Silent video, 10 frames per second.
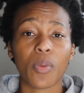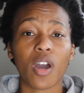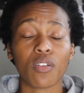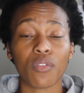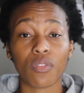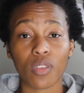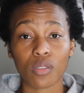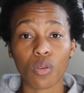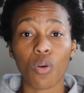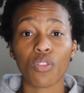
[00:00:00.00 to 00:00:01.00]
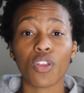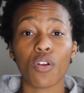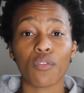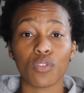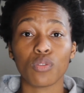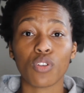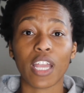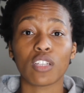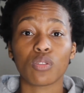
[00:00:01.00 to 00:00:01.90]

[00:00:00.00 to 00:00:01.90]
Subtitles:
part of this whole thing of you trying to